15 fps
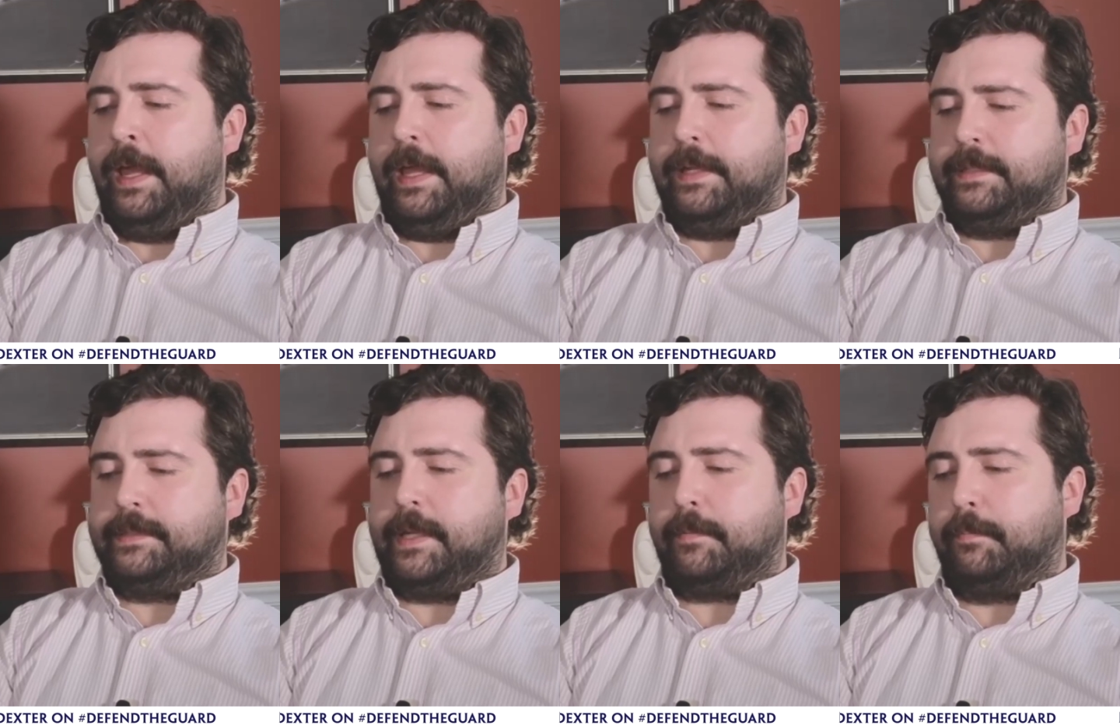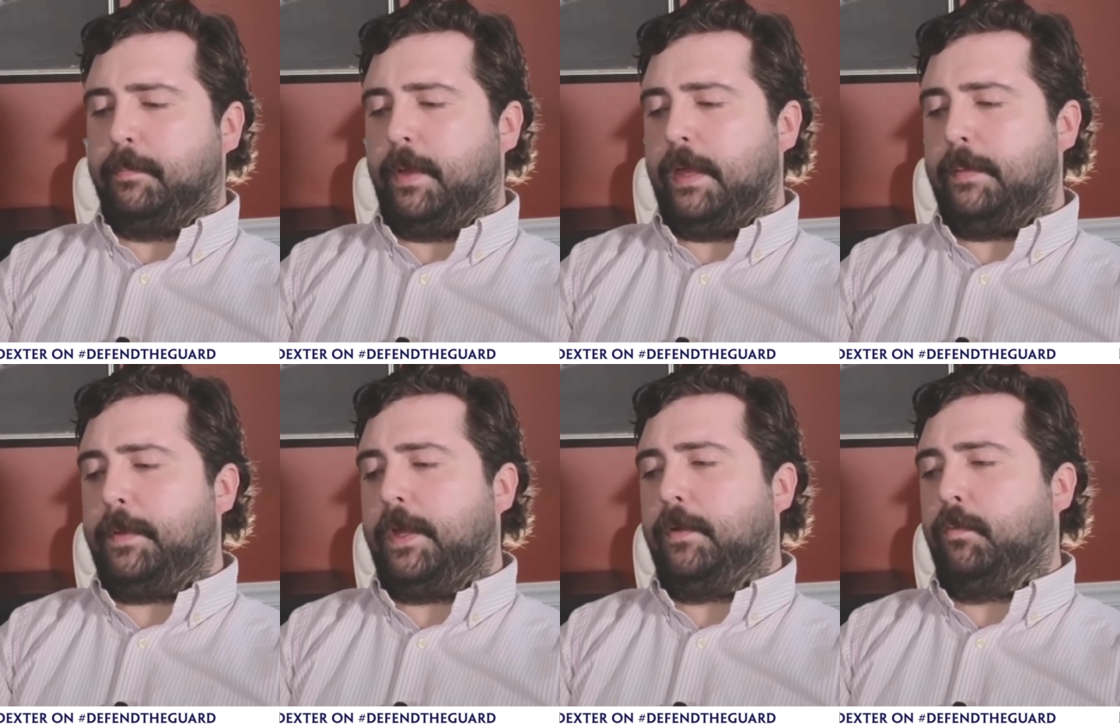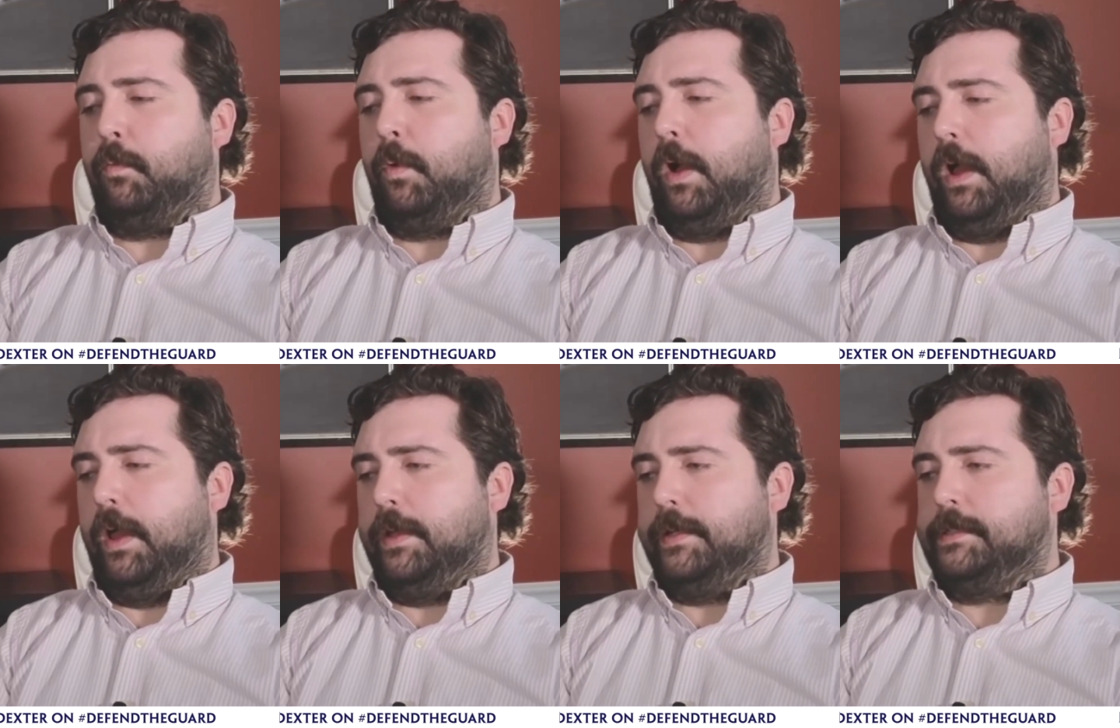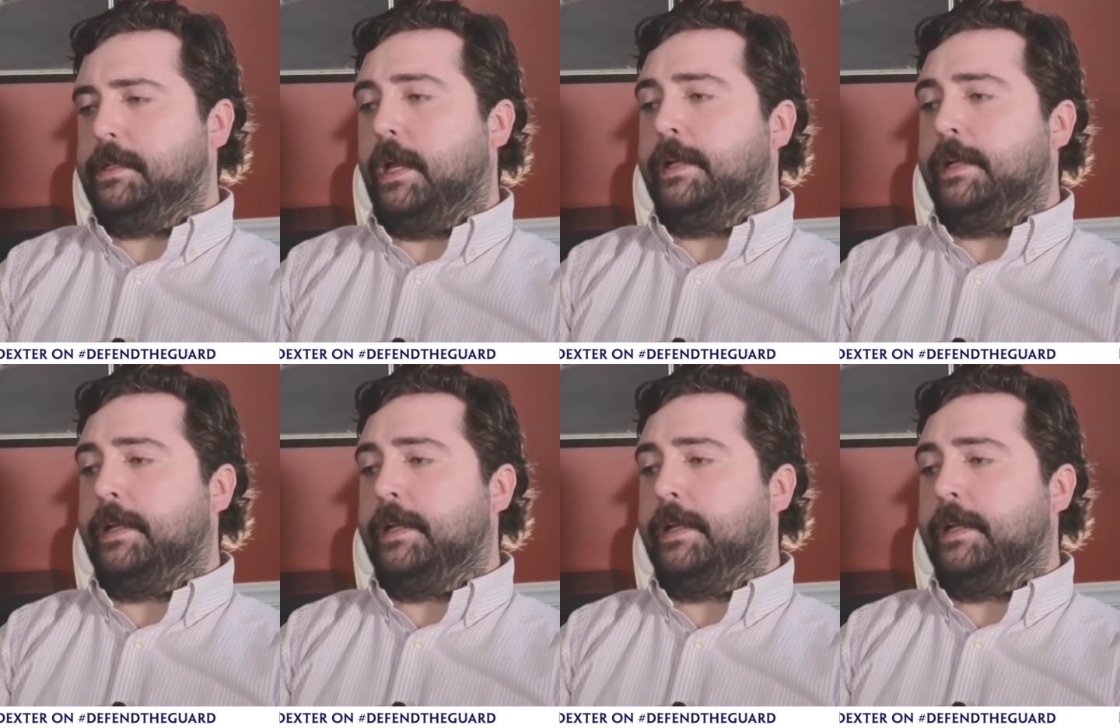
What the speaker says: is that maybe it was